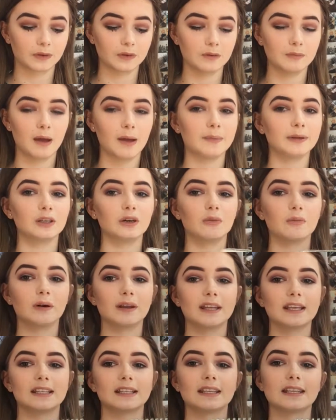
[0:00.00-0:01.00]
Maybe not by
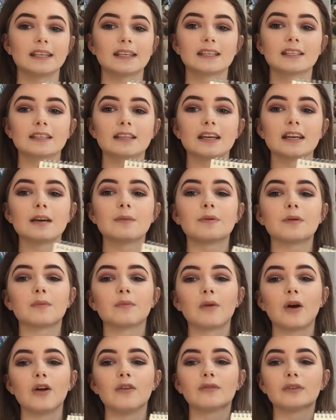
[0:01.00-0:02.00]
the end of this year, but
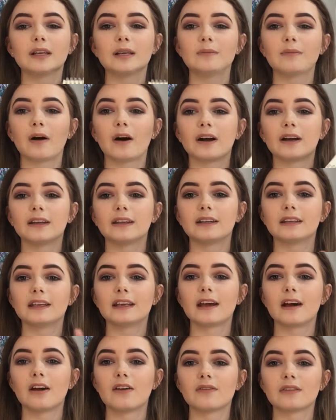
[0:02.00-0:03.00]
hopefully
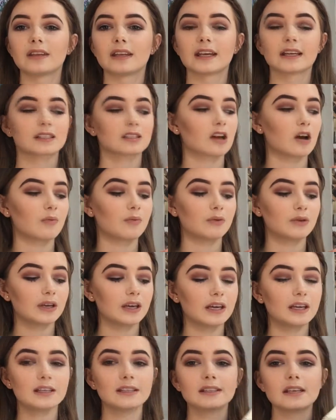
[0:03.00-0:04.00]
over the next couple
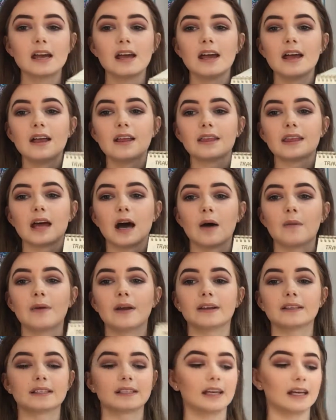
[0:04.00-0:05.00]
years, that'll be
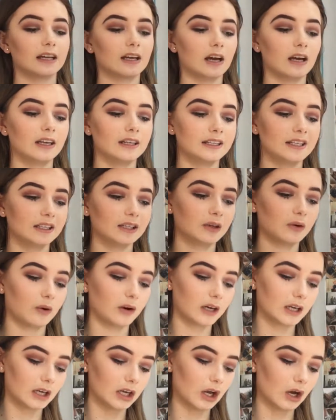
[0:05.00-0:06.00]
able to get coloured in
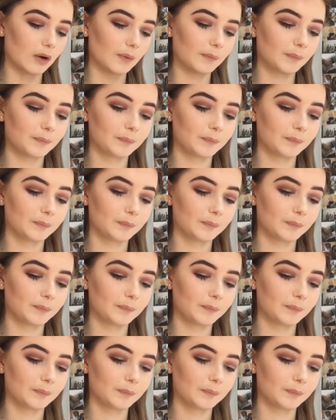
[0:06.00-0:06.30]
quite a lot.